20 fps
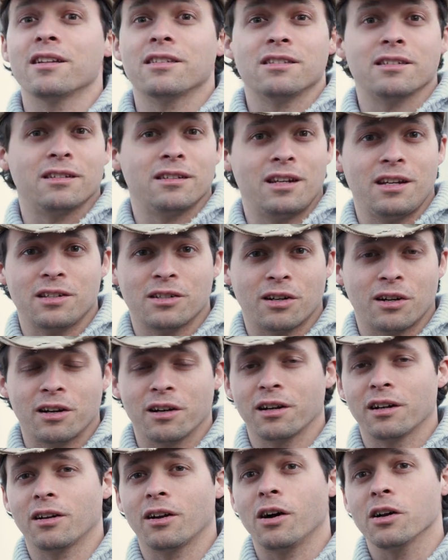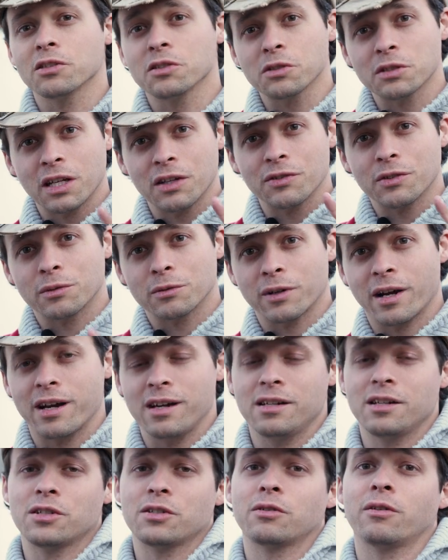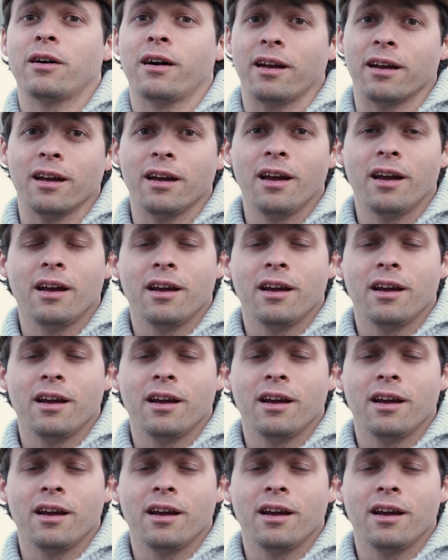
It's a neat target. Also give Orion a try.